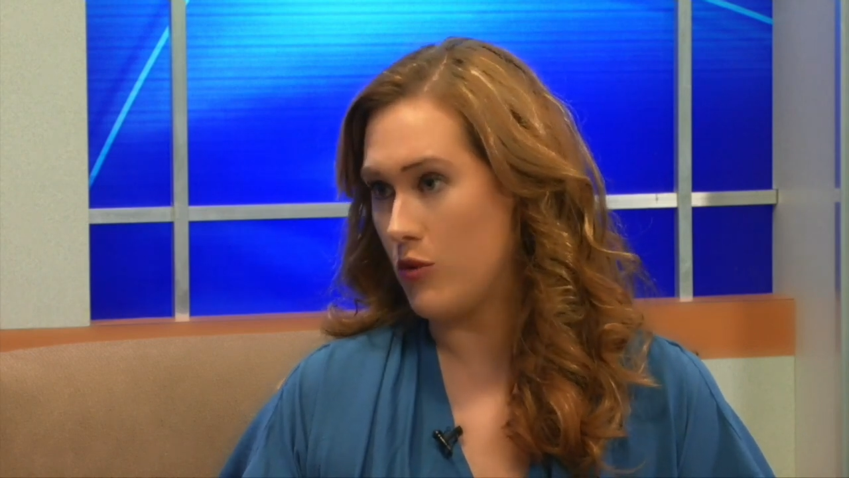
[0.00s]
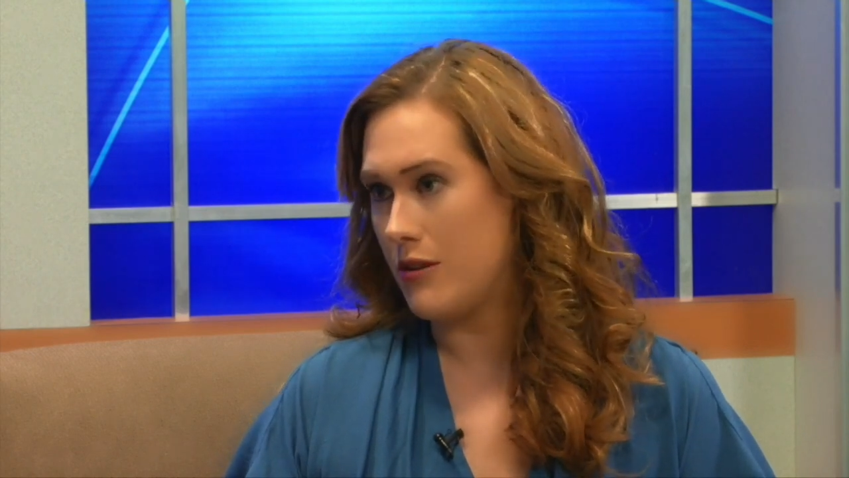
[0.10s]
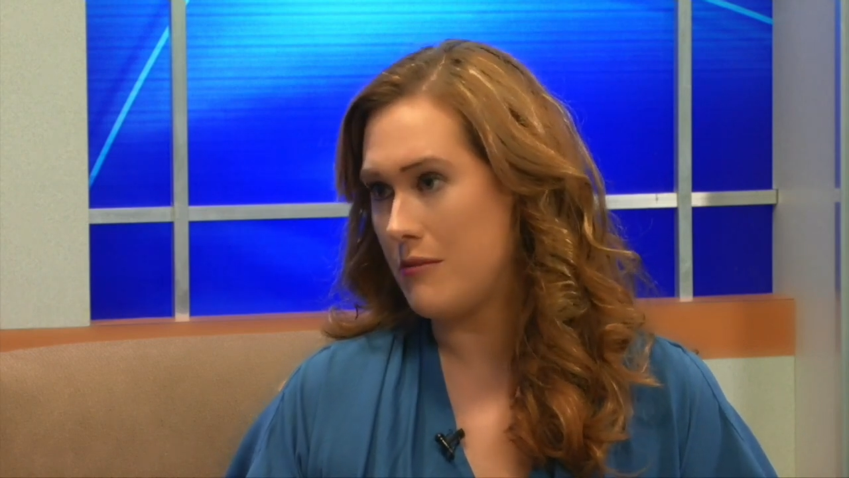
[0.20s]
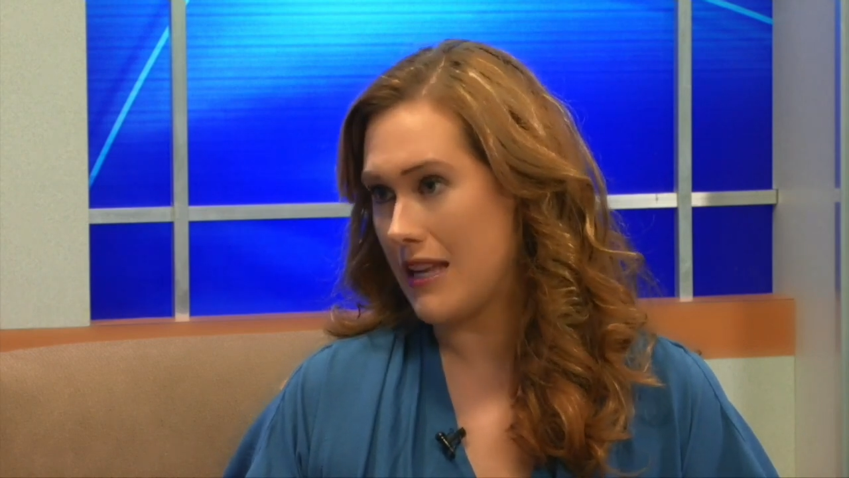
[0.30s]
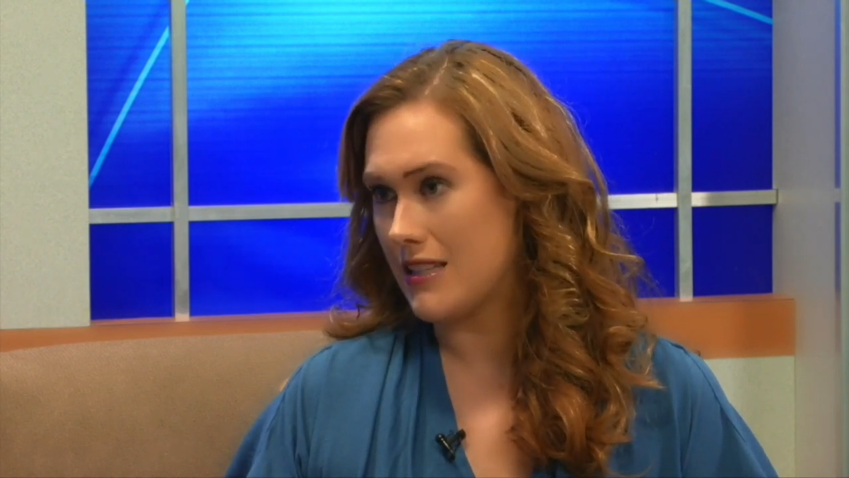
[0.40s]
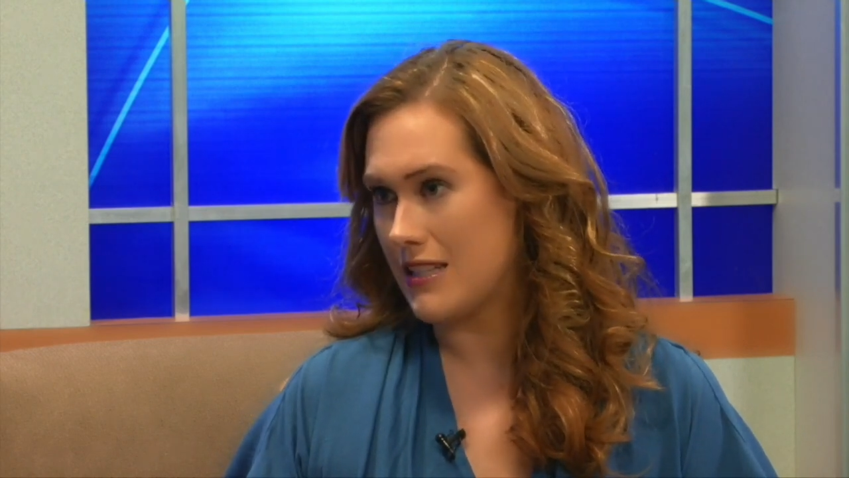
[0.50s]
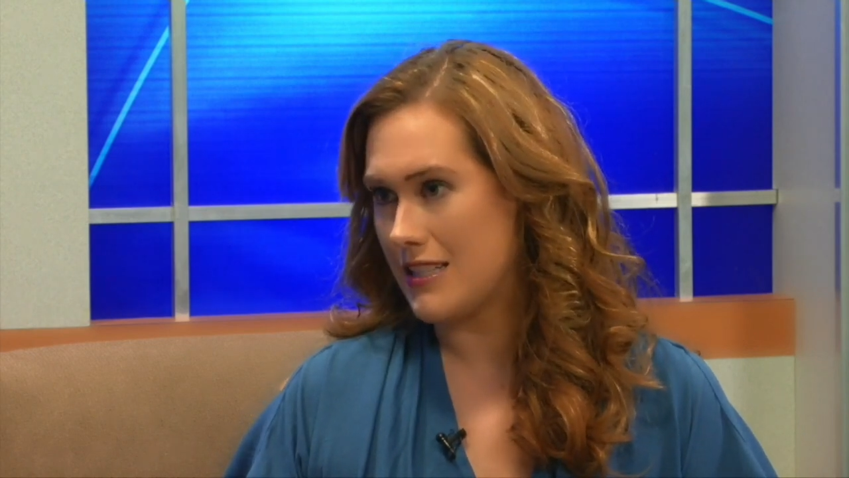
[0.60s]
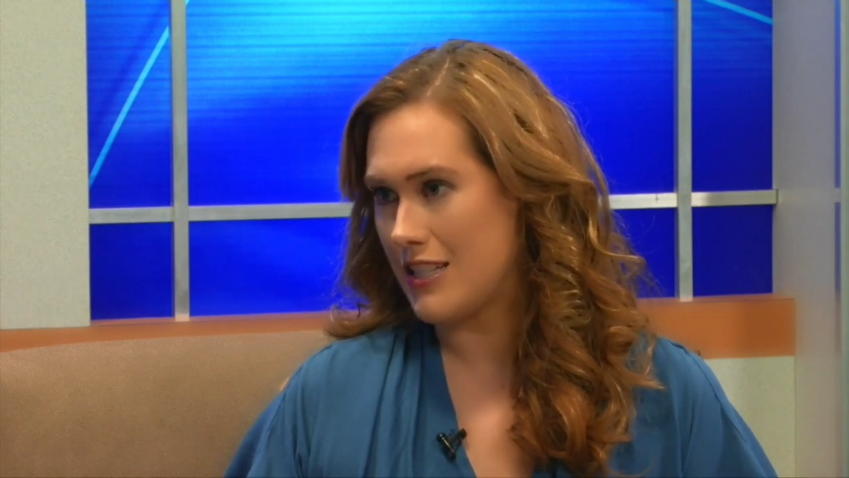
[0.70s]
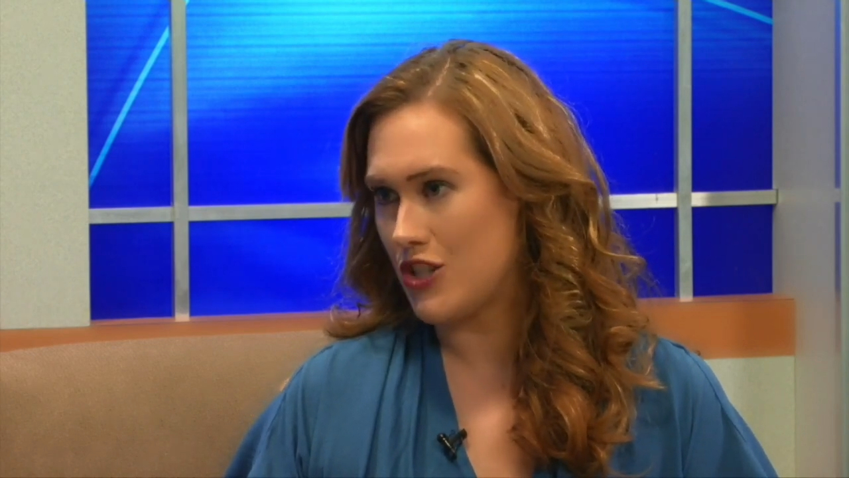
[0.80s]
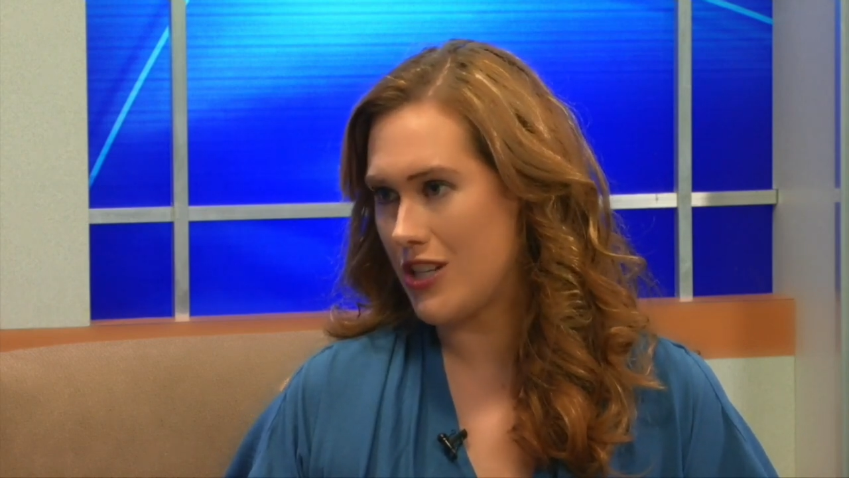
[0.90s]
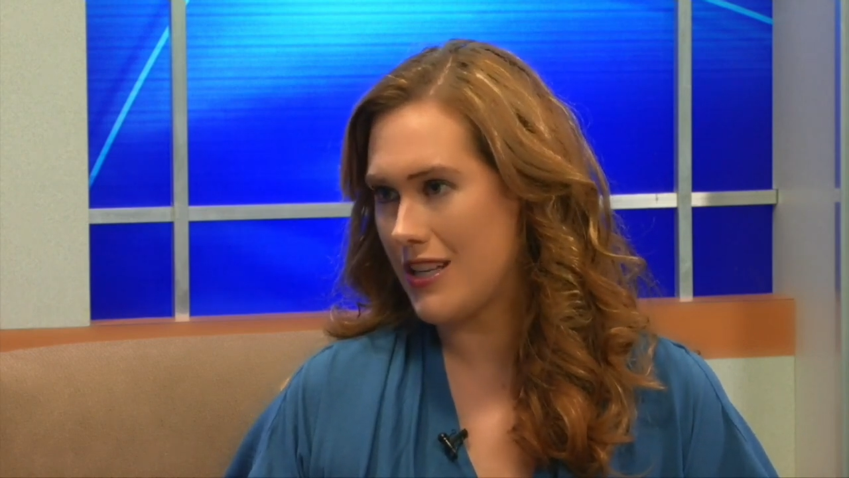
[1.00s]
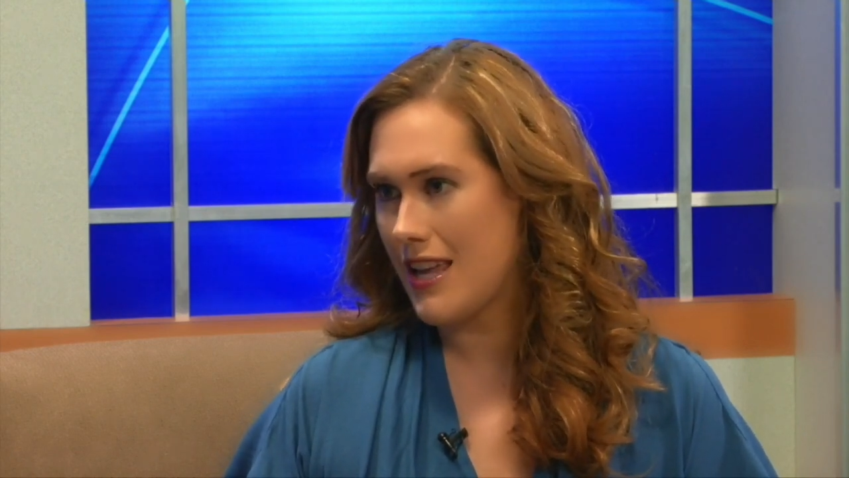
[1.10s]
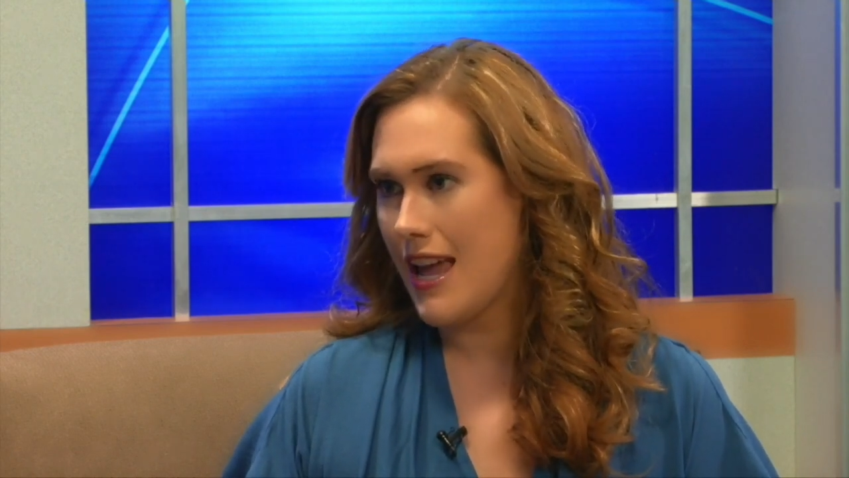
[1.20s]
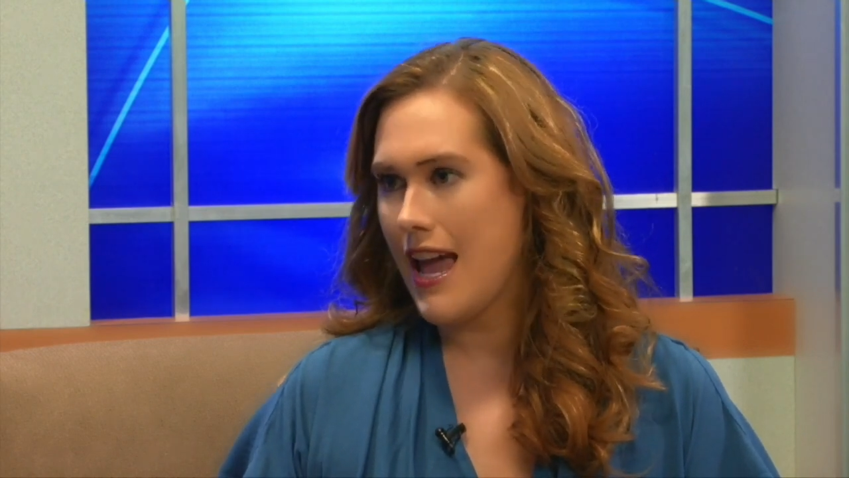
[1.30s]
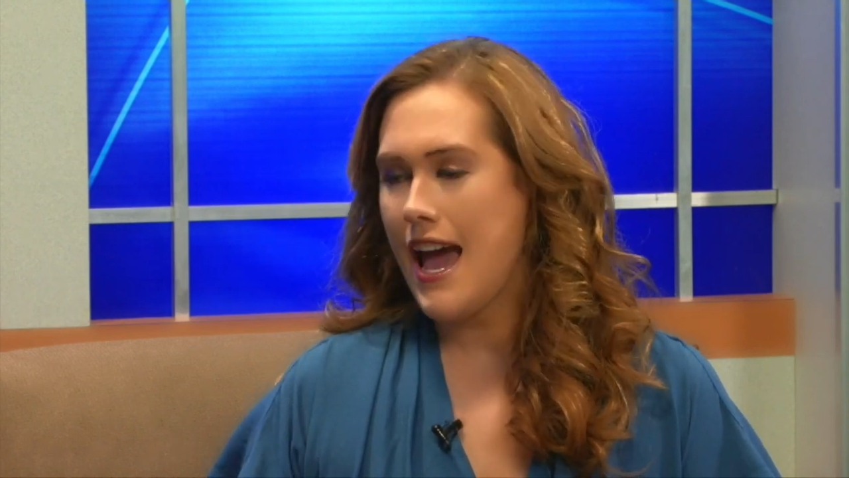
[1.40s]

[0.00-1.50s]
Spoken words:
would make the decision.